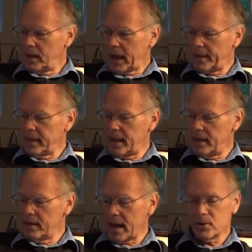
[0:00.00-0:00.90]
And
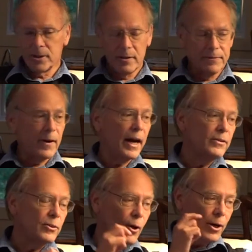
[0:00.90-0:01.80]
they actually defined the
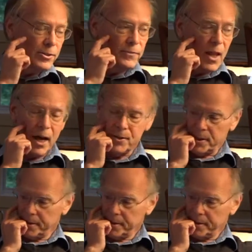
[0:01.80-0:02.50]
laws of logic.